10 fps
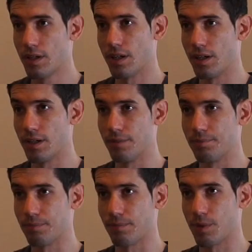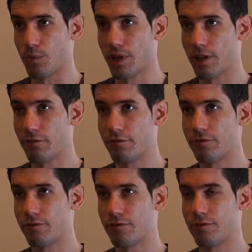um, we have
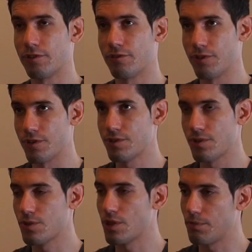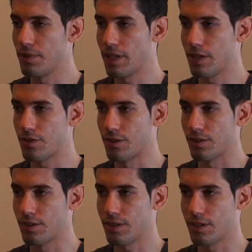the first social
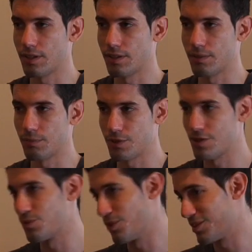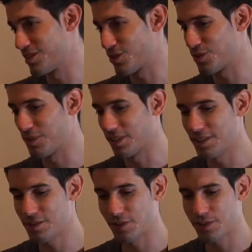application, uh, which is the one that's going to be
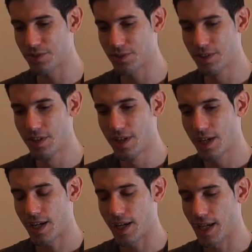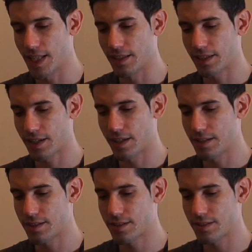released very soon and it
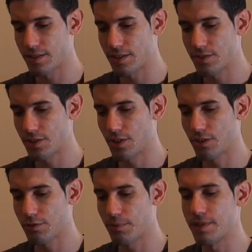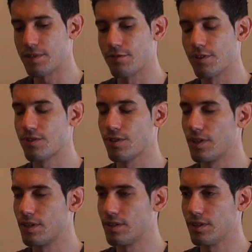has essentially all of the basic
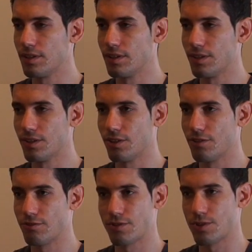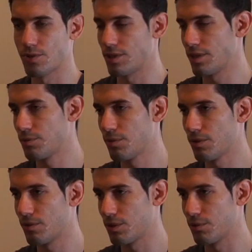functionality of a social network,
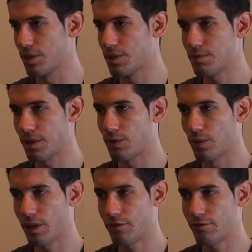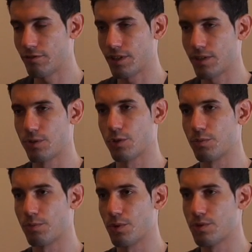what you would expect to have. Like you
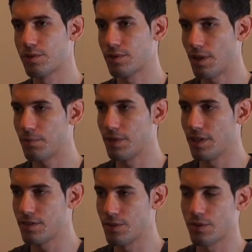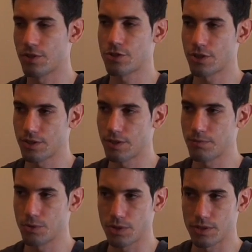could post updates and you could share
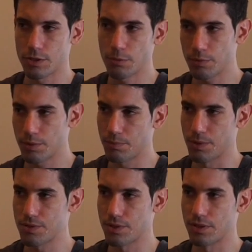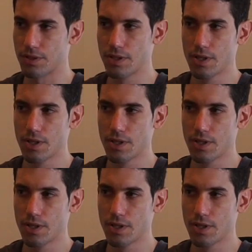them. You can tip the person